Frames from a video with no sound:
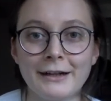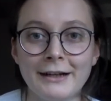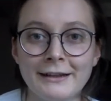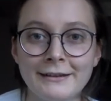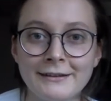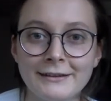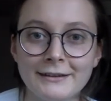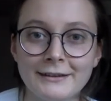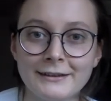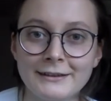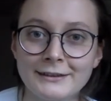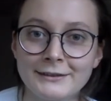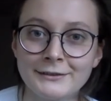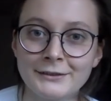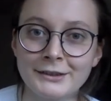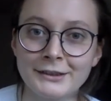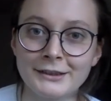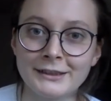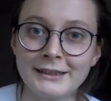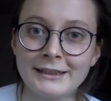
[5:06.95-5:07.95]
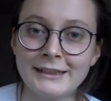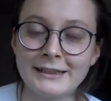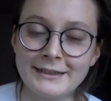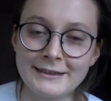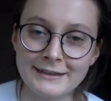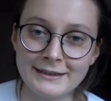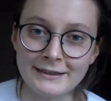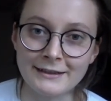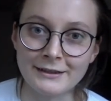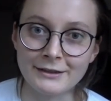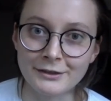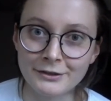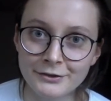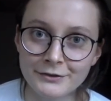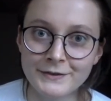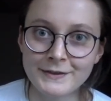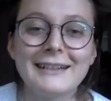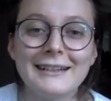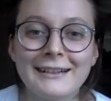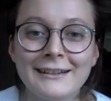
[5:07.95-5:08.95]
I think it's really easy to
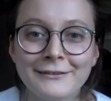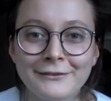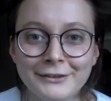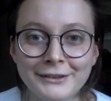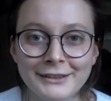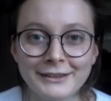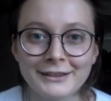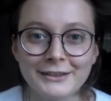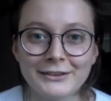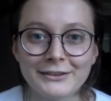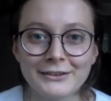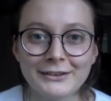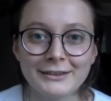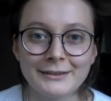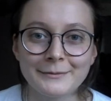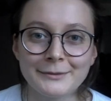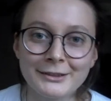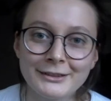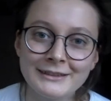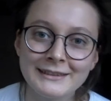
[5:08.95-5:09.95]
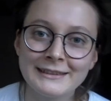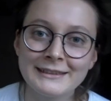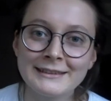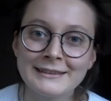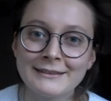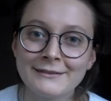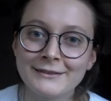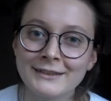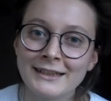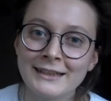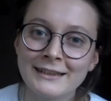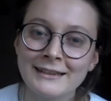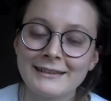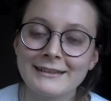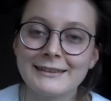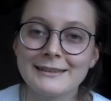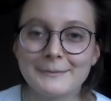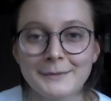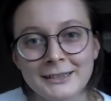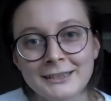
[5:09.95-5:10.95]
use. I've really enjoyed the process of taking
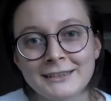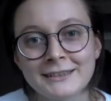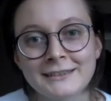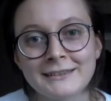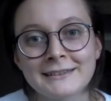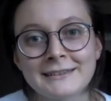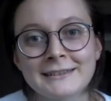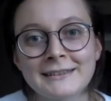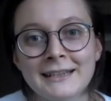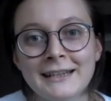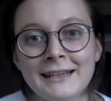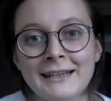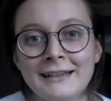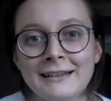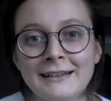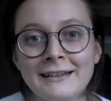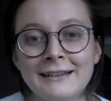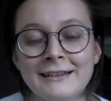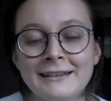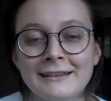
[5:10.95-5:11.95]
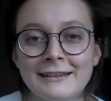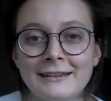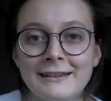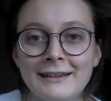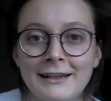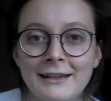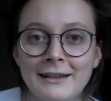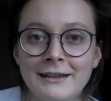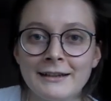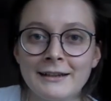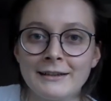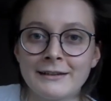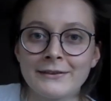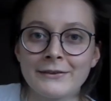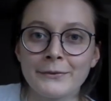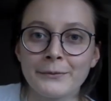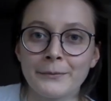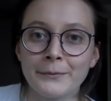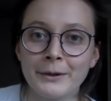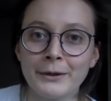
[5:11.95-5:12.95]
these pictures, and I think it
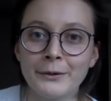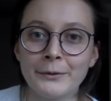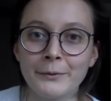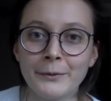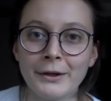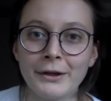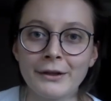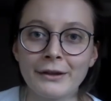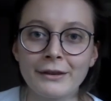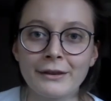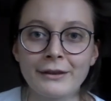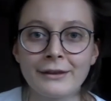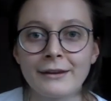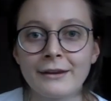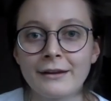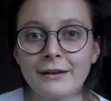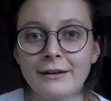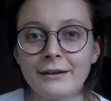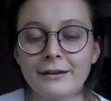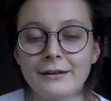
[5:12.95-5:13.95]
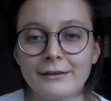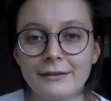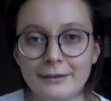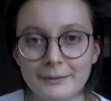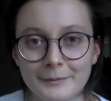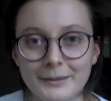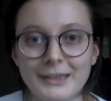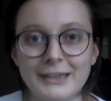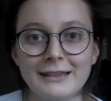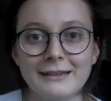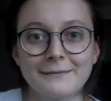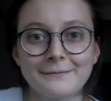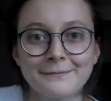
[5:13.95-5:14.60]
is well worth the money.